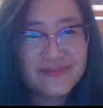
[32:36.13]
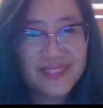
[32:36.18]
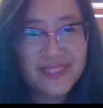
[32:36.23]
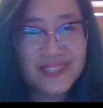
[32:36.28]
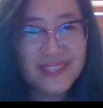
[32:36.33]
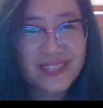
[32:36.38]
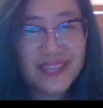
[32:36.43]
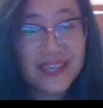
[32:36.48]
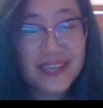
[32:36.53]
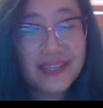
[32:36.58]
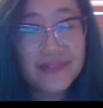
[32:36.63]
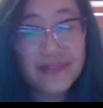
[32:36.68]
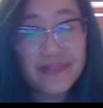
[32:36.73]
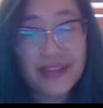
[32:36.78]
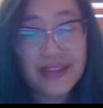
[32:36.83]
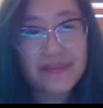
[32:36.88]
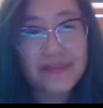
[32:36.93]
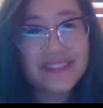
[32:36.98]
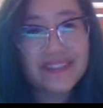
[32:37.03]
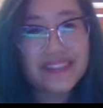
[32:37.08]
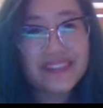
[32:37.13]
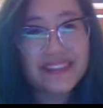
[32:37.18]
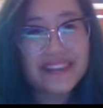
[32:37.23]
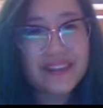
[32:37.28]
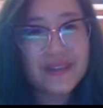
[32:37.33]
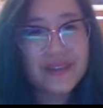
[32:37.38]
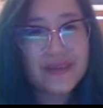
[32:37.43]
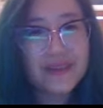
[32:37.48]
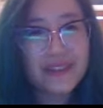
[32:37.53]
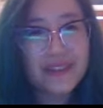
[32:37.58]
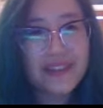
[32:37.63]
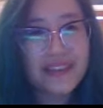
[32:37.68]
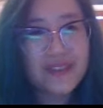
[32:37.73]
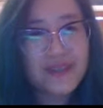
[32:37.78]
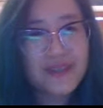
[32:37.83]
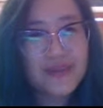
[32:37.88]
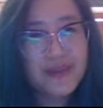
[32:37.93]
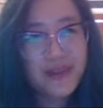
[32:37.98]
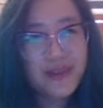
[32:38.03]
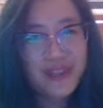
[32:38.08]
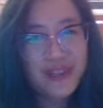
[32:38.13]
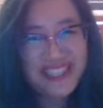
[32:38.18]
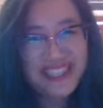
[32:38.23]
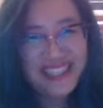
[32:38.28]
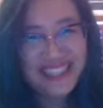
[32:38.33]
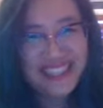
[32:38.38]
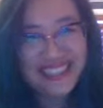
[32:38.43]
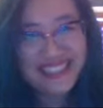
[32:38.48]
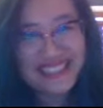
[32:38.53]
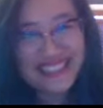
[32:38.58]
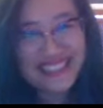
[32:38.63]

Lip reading: And if it happens, I think you'll be there to report it.